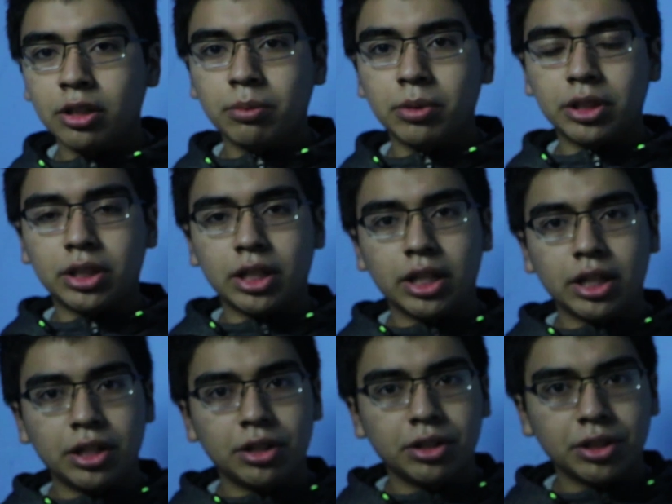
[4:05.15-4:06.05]
But the
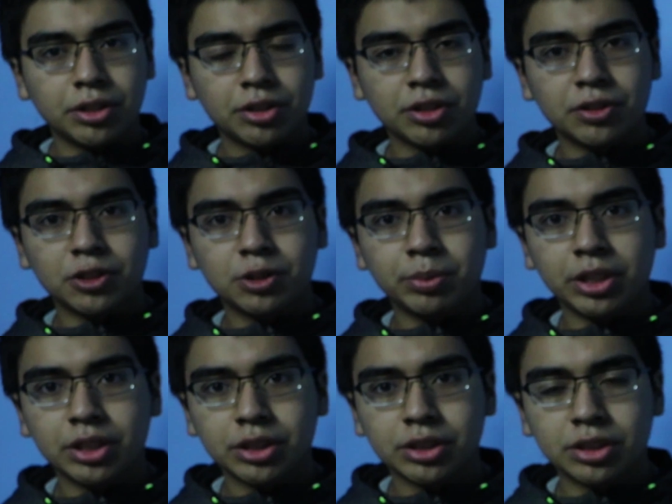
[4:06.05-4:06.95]
higher your shutter
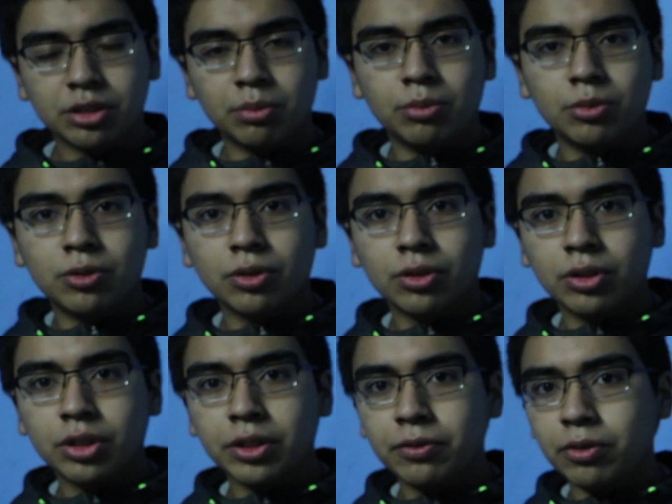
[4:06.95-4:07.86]
speed is, the
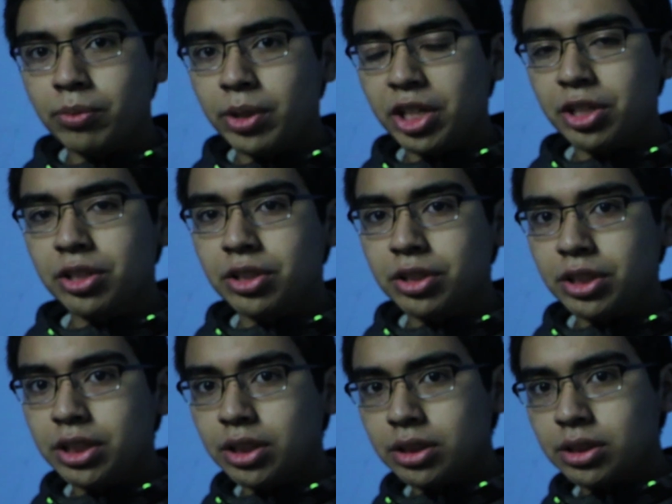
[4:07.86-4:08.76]
more information it
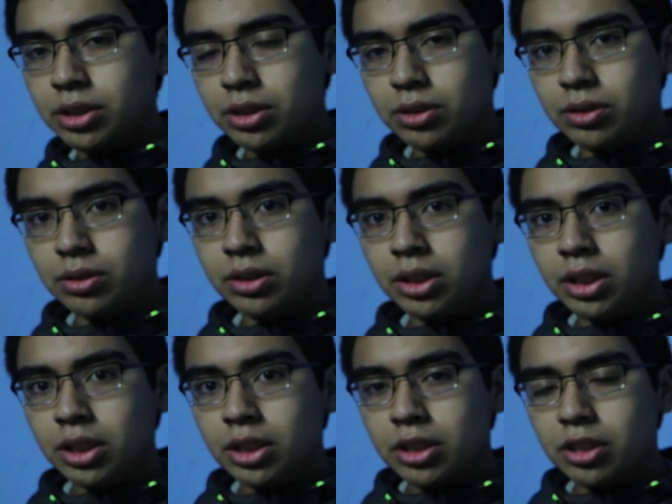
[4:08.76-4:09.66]
needs, so
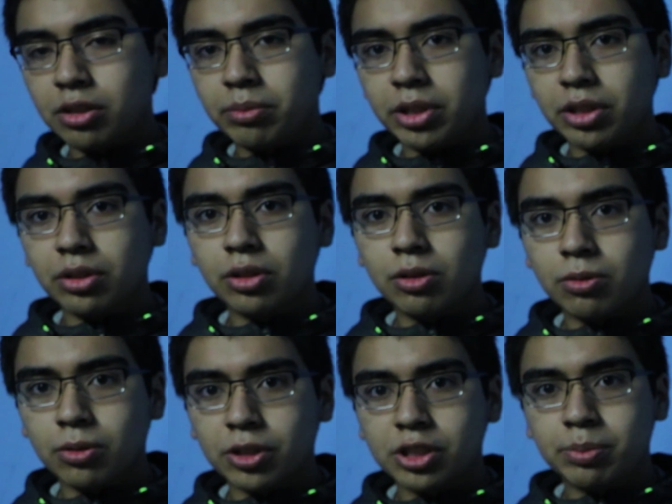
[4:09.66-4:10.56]
it's going to be a
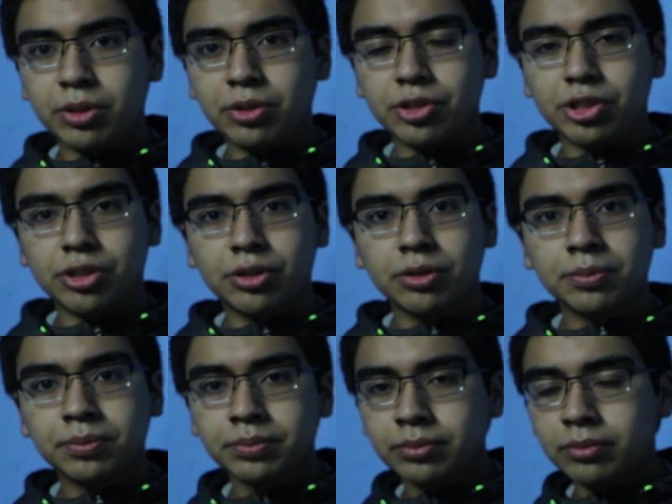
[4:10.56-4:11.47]
lower exposure,
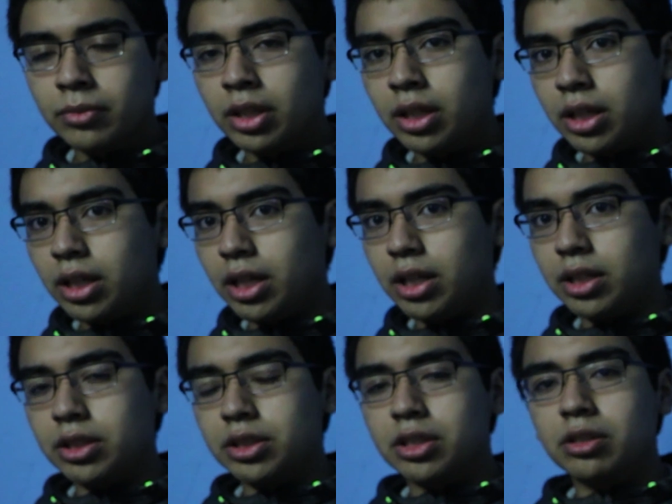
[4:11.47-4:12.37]

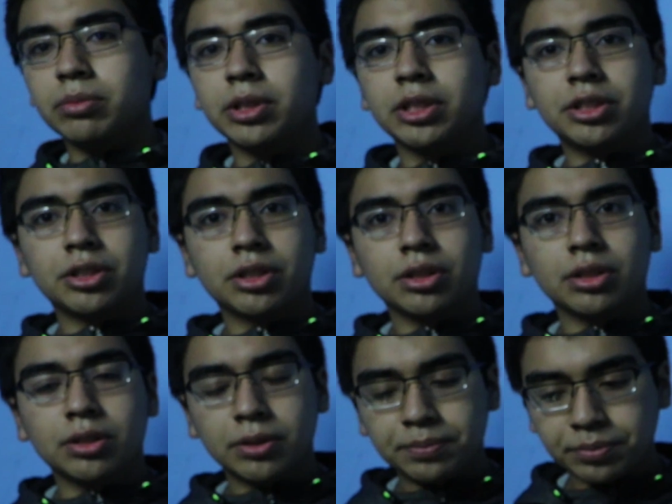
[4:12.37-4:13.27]
and it's going to be
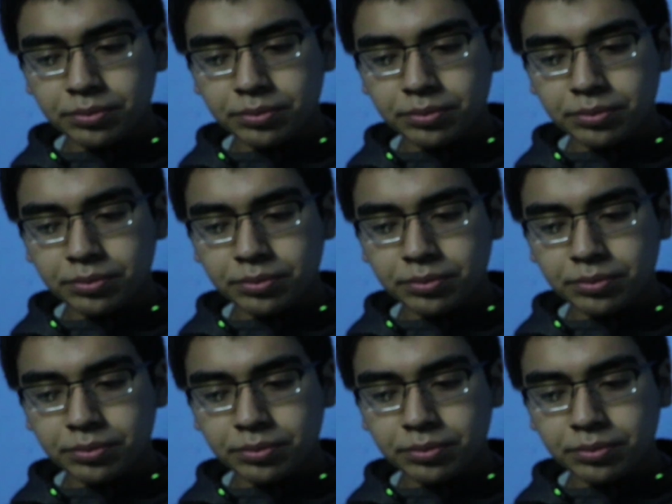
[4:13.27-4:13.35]
darker.